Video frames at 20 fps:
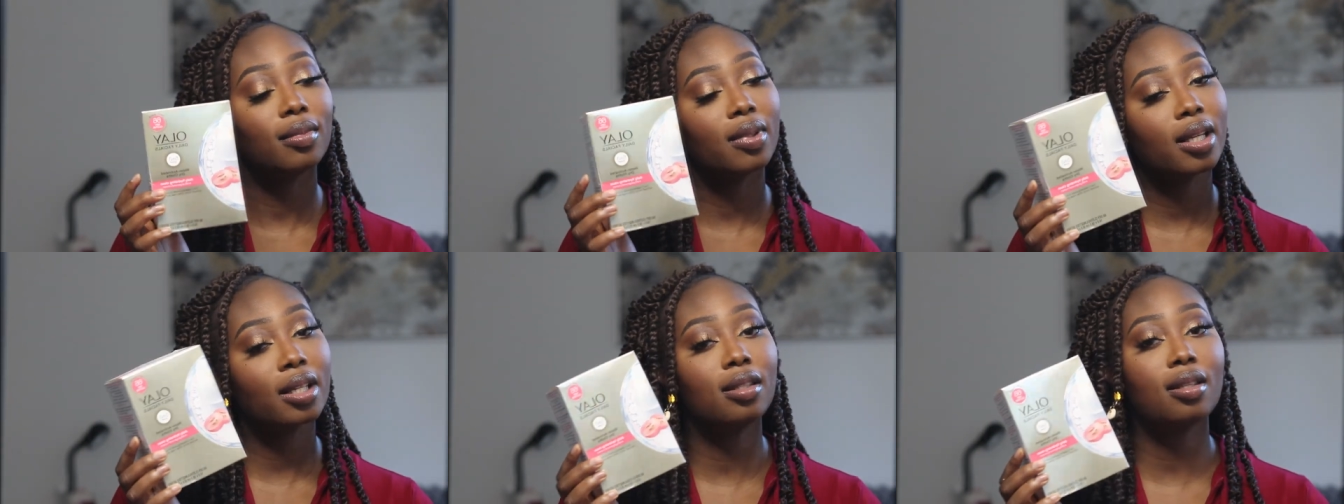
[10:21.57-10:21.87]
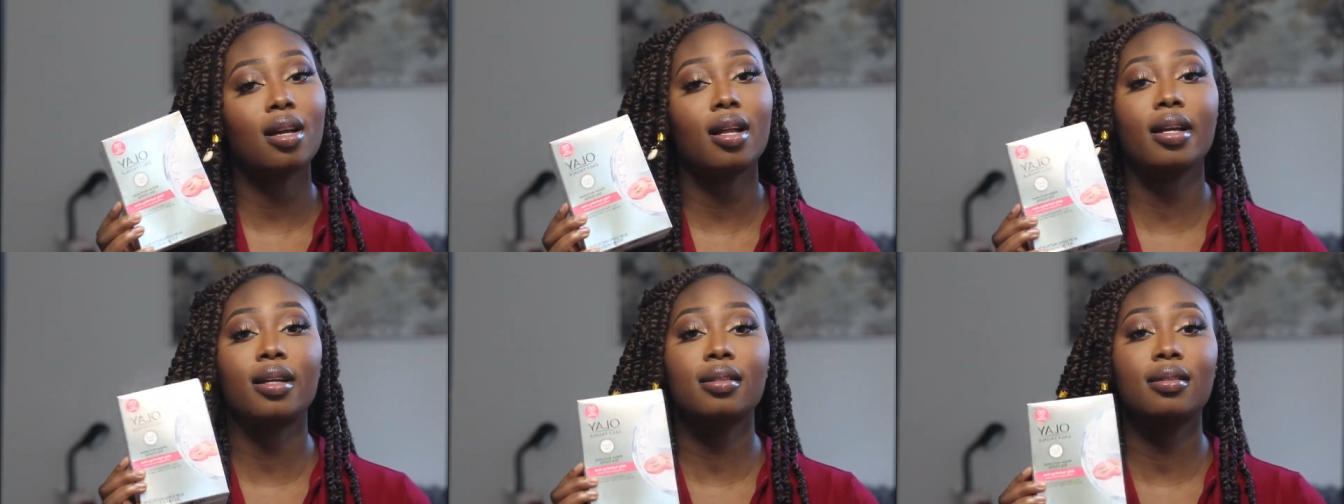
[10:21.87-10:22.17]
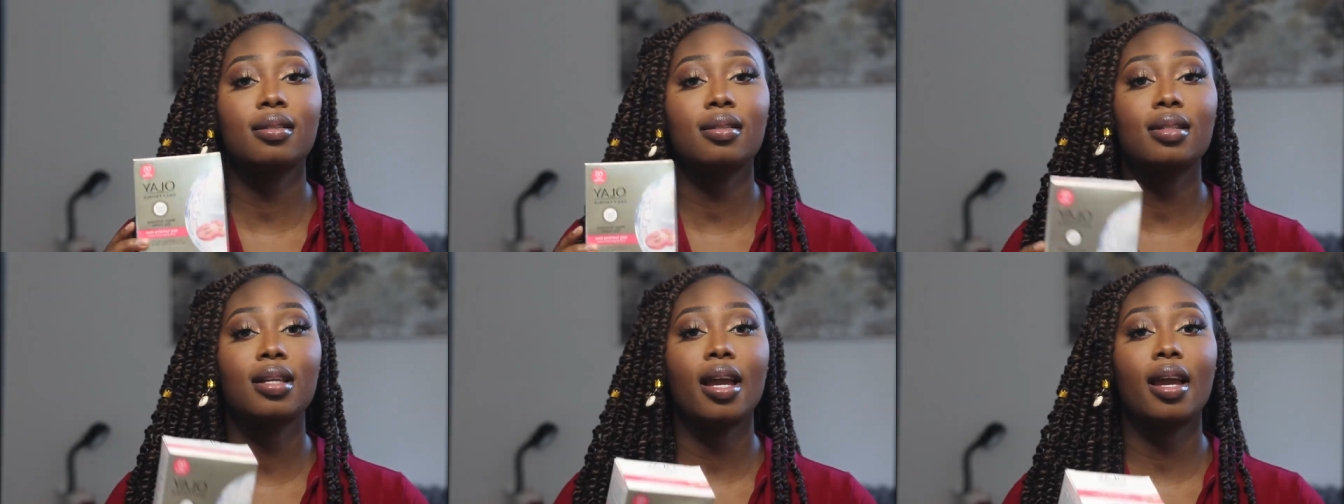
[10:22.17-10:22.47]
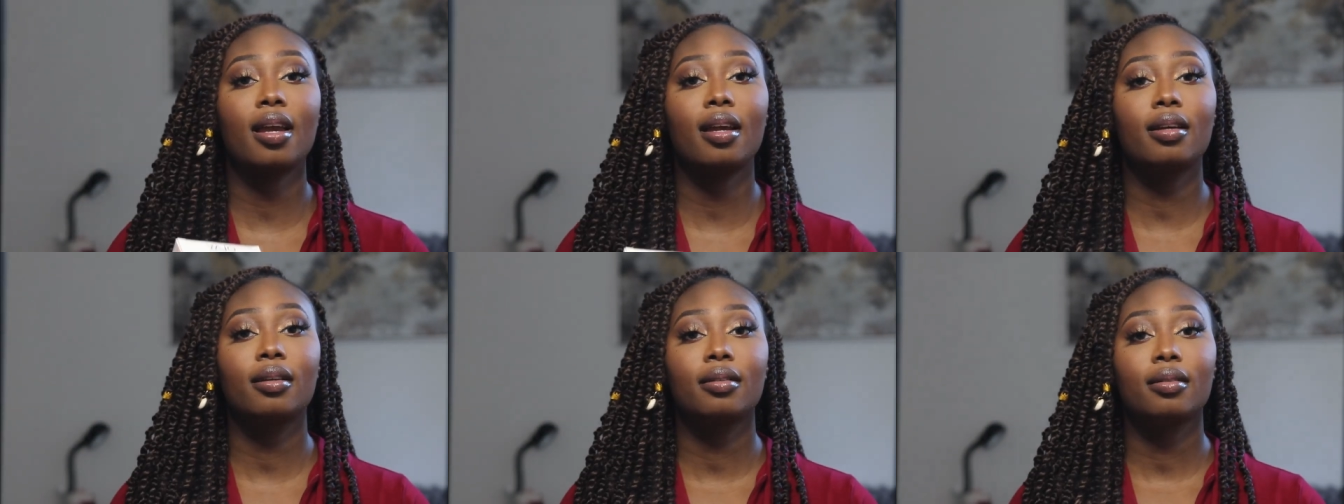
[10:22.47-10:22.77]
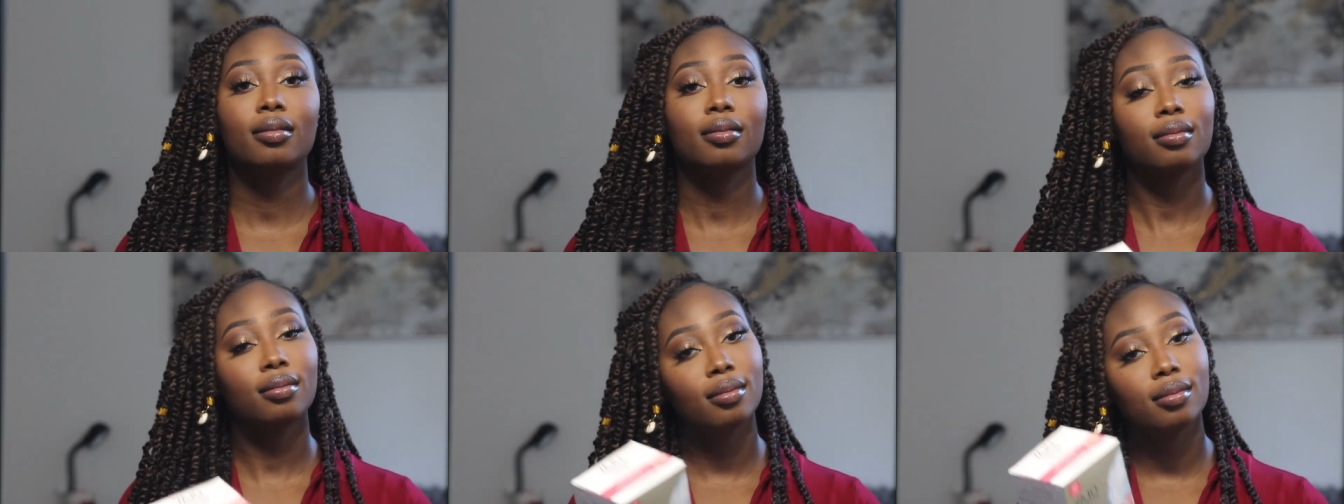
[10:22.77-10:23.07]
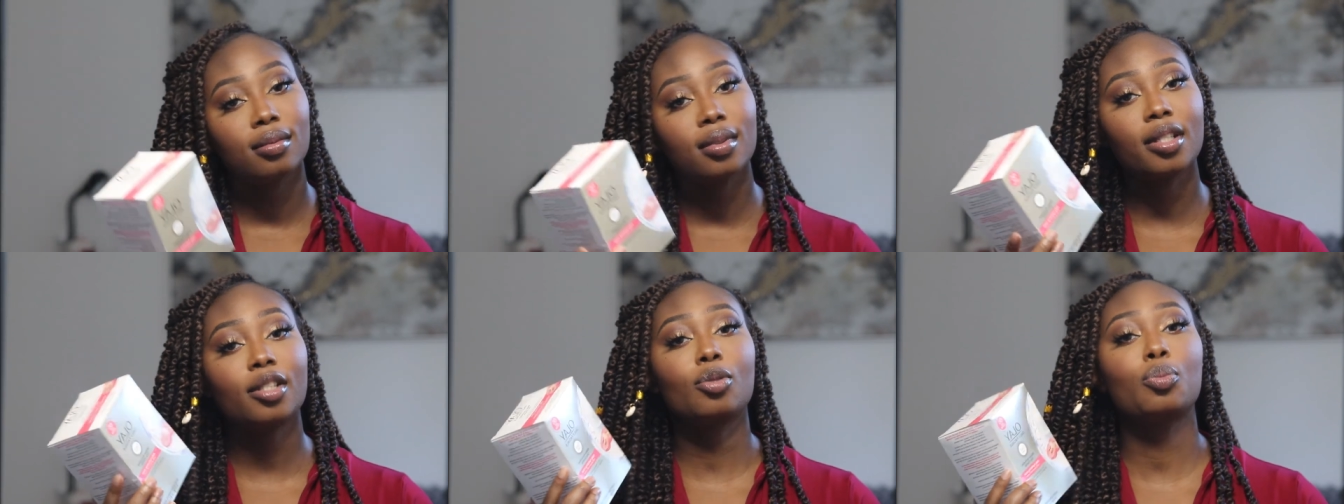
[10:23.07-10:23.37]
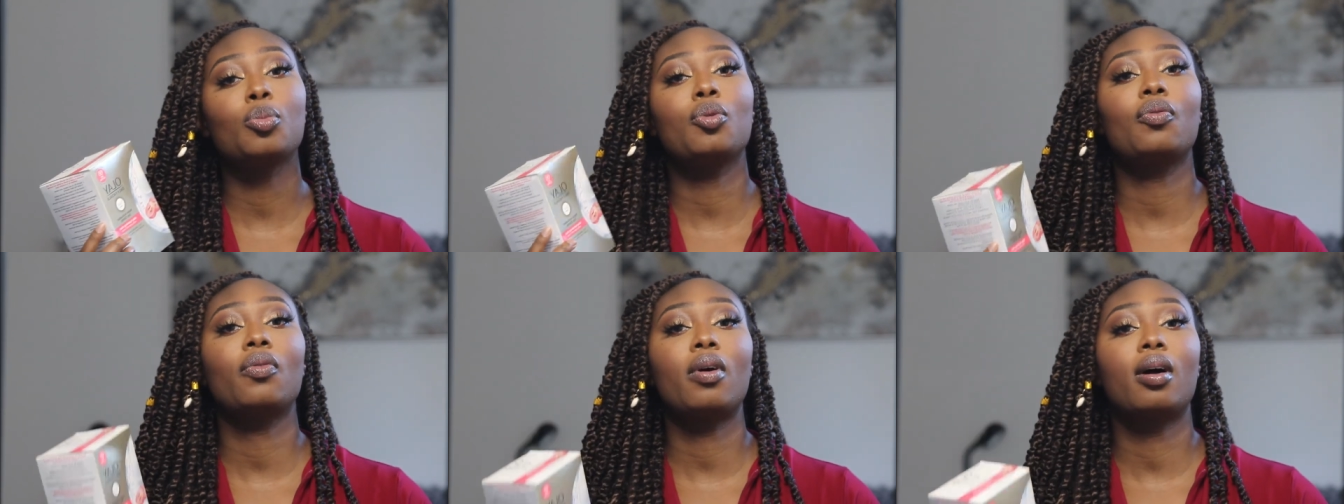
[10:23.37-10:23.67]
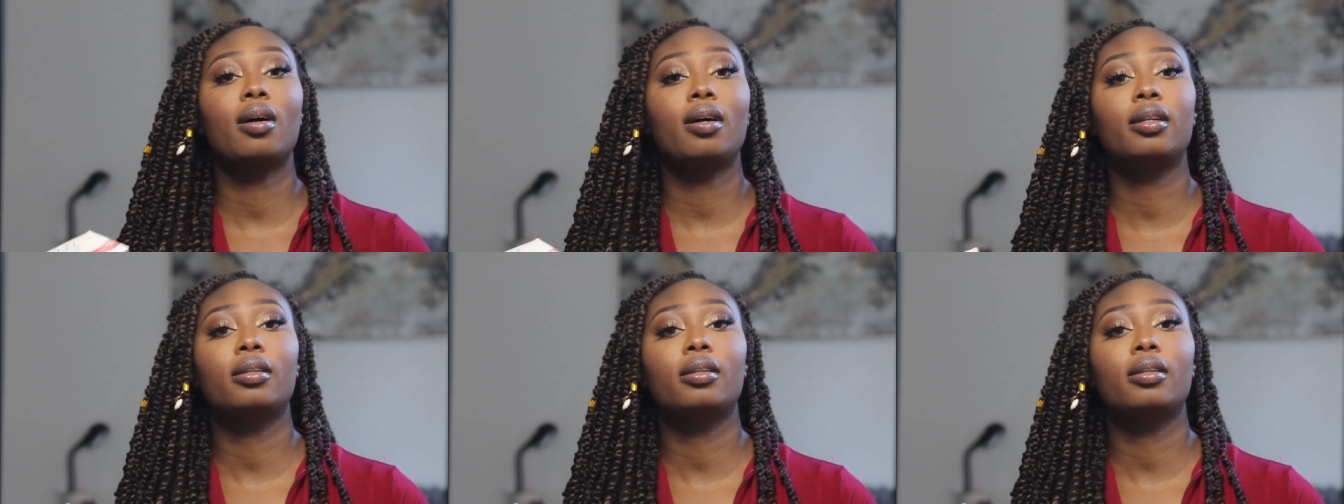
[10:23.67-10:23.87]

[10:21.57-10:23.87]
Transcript: That's all I can say. Let's move